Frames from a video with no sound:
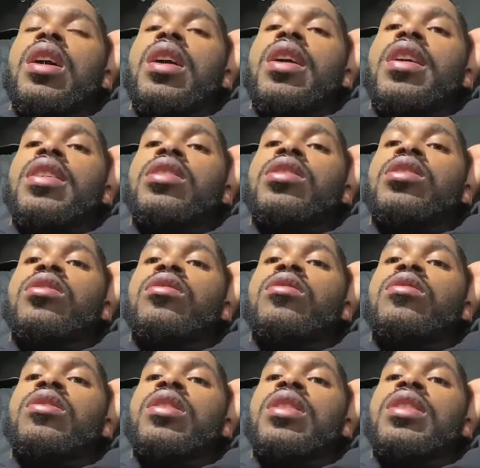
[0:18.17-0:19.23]
as
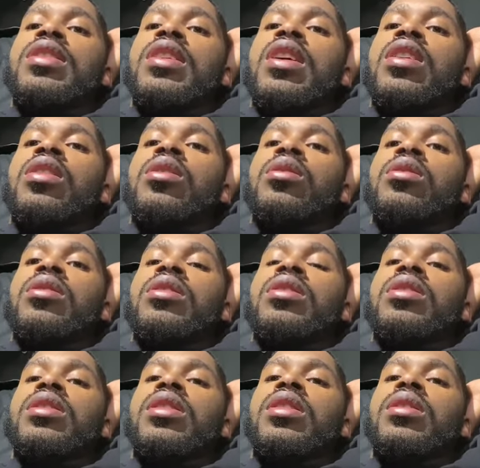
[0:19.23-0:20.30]
soon as I go to
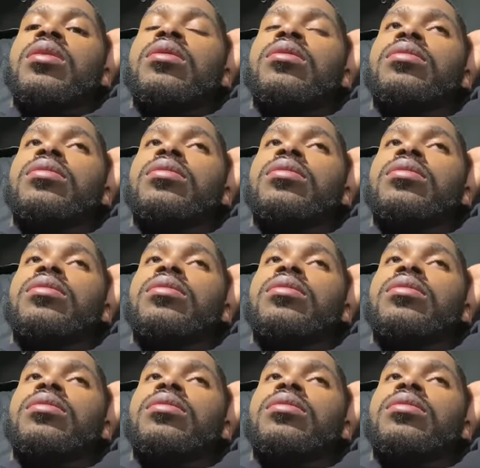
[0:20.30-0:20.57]
sleep,